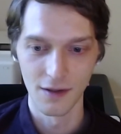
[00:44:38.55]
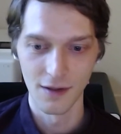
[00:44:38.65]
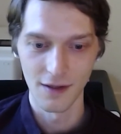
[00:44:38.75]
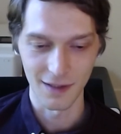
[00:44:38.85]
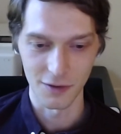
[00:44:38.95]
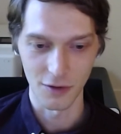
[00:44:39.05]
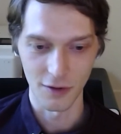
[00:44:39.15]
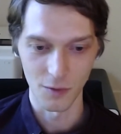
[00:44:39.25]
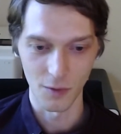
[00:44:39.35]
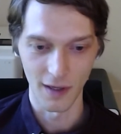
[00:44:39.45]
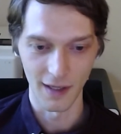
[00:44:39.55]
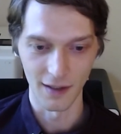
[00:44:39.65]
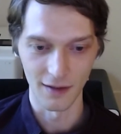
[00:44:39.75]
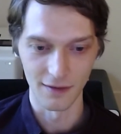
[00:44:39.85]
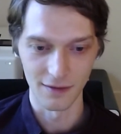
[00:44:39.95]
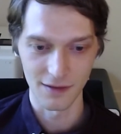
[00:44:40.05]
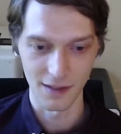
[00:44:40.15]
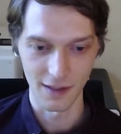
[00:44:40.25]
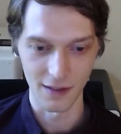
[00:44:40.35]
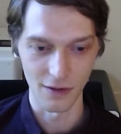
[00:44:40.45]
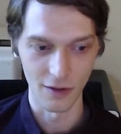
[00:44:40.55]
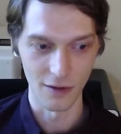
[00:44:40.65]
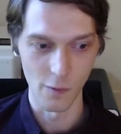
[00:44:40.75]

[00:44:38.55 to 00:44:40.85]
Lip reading: It's such a good way to like learn.